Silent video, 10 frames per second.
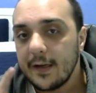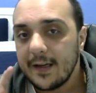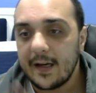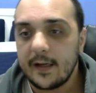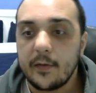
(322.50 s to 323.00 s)

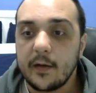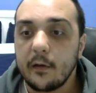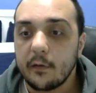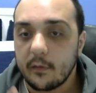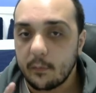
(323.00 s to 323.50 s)
Anything
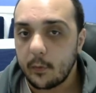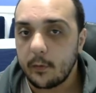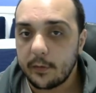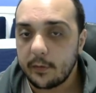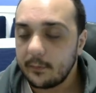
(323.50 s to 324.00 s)
else that's
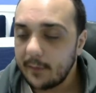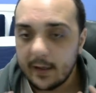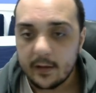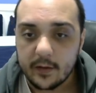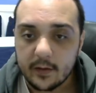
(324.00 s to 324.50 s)
worth
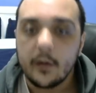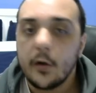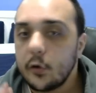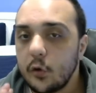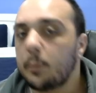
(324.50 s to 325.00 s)
anything,
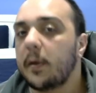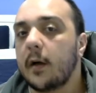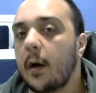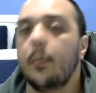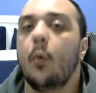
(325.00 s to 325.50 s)
you pick
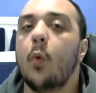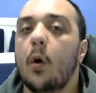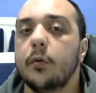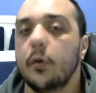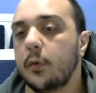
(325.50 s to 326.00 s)
up
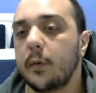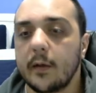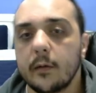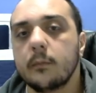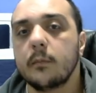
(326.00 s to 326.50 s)
while you're
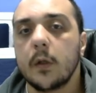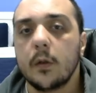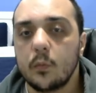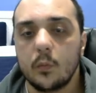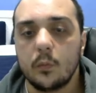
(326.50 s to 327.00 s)
doing
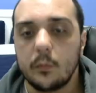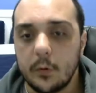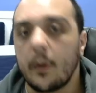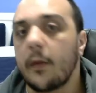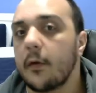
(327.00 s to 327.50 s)

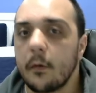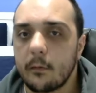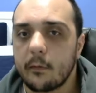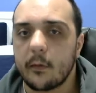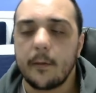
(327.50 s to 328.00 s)
your other
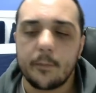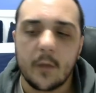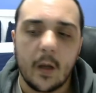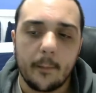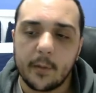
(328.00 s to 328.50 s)
nodes, right?
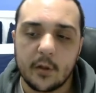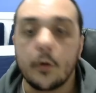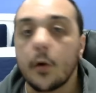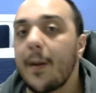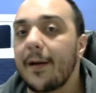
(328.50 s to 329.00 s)
But you
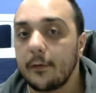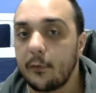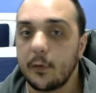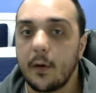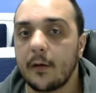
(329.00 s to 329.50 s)
don't go out
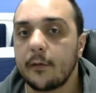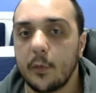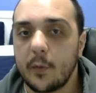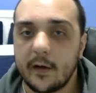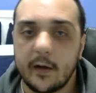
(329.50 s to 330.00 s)
of
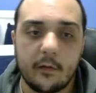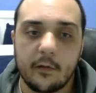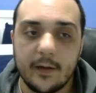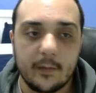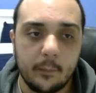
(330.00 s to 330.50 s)
your way to get this.
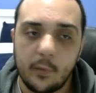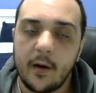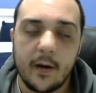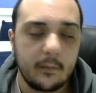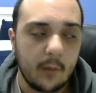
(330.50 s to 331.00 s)
Like
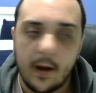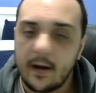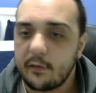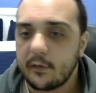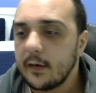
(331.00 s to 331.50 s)
Blight,
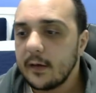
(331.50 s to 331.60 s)
Heist,